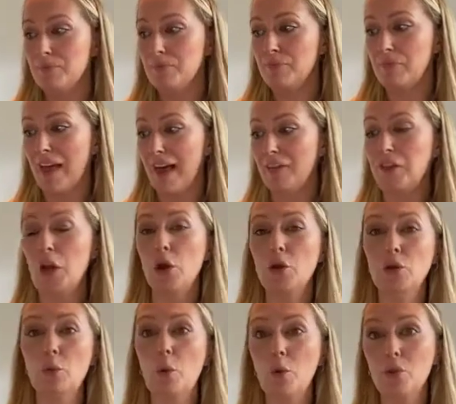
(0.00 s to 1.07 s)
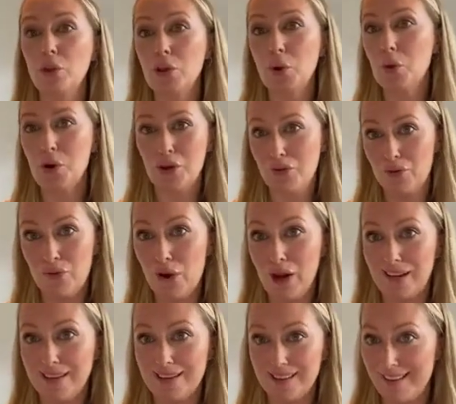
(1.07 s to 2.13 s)
they're the only one that you're going to
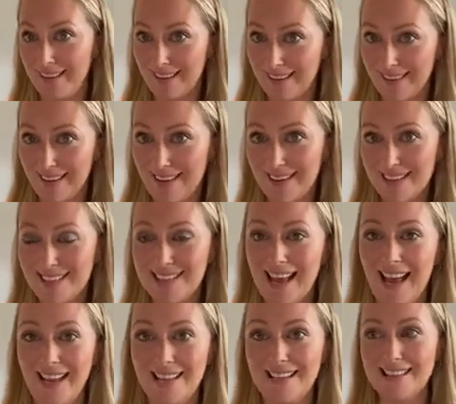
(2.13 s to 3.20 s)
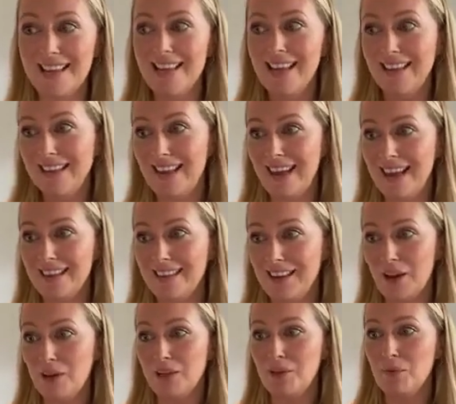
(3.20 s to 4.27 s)
find like this, and they're the
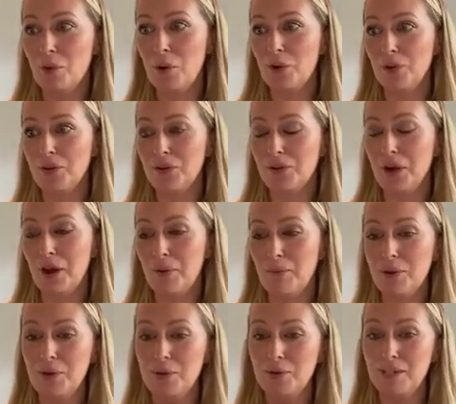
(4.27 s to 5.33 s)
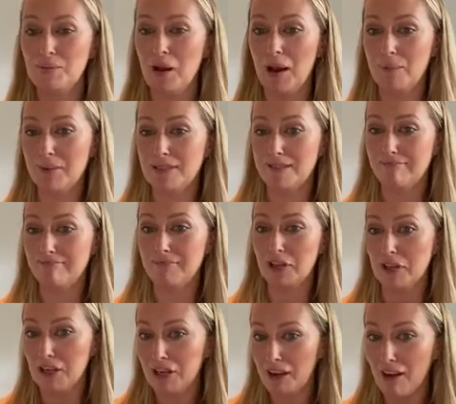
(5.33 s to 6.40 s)
only one who is perhaps
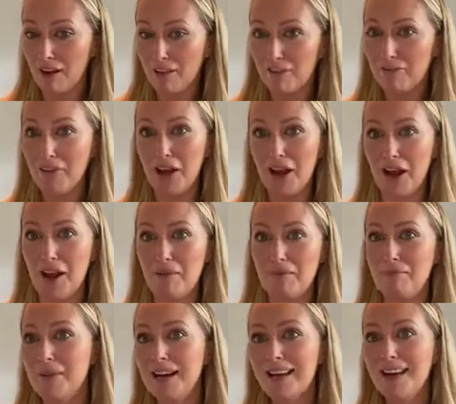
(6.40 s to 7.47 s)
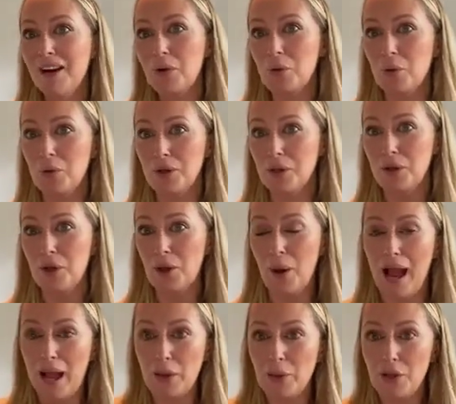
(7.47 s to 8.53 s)
good enough, or you know,
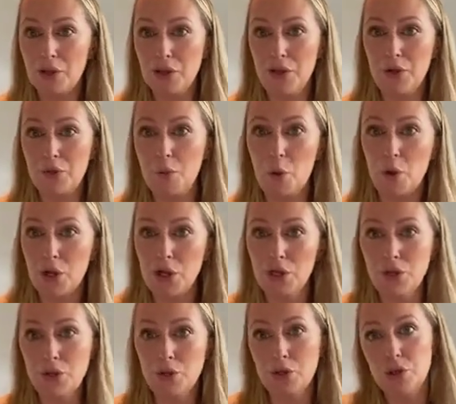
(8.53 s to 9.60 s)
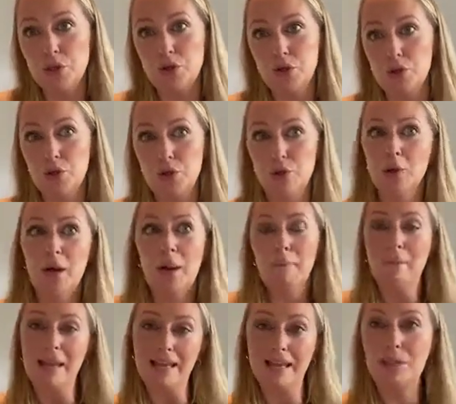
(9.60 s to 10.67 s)
what can you do to
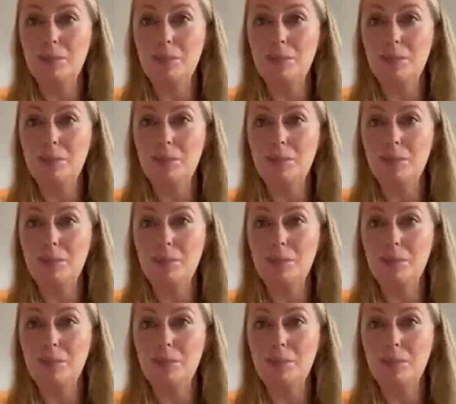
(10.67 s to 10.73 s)
make them